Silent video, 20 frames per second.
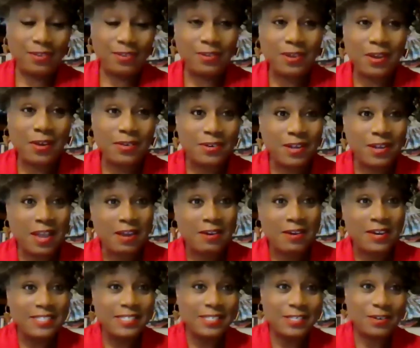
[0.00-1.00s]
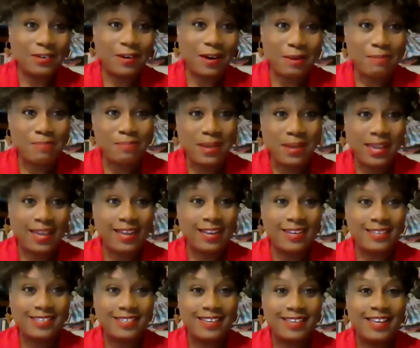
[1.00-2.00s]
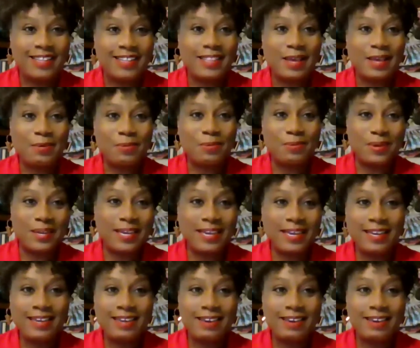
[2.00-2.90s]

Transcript: if you go to our Instagram page, that